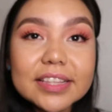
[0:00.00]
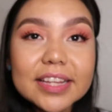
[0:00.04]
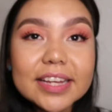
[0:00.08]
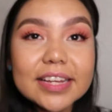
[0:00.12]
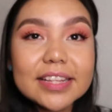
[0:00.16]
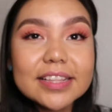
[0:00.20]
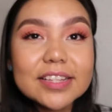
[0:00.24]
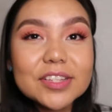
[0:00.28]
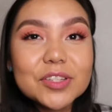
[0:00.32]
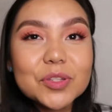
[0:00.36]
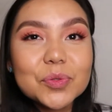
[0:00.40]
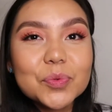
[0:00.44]

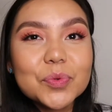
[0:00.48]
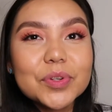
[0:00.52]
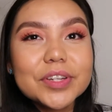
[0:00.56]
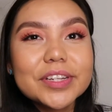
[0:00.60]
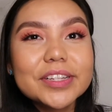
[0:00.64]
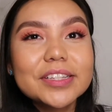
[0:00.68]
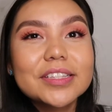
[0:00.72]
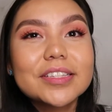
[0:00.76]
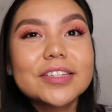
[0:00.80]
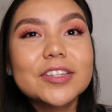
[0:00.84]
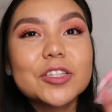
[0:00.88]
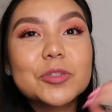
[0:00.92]
like this
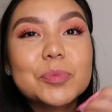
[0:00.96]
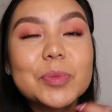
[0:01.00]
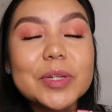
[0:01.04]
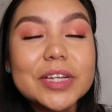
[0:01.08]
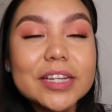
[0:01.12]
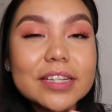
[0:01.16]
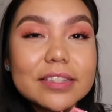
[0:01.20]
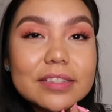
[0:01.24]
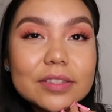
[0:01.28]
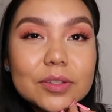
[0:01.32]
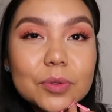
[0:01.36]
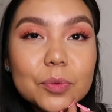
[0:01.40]
one just
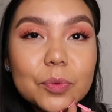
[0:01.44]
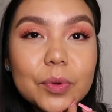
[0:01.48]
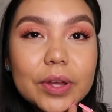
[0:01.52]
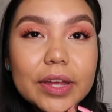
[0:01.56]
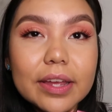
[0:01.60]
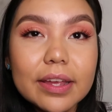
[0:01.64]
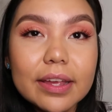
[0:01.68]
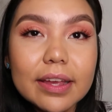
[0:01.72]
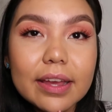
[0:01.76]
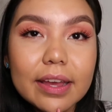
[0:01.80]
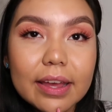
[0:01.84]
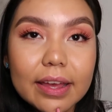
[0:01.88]
because the
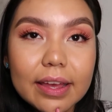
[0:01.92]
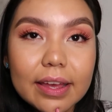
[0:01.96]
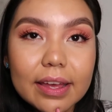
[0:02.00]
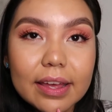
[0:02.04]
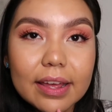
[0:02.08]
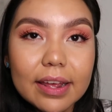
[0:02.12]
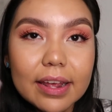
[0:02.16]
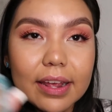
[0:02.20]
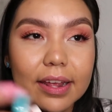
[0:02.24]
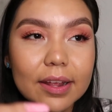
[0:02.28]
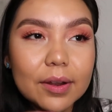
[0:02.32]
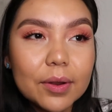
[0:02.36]
way
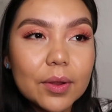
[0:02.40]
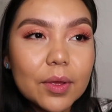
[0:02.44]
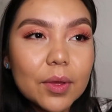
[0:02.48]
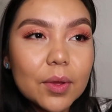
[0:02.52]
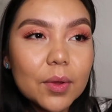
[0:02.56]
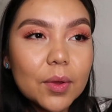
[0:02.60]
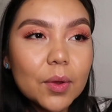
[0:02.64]
it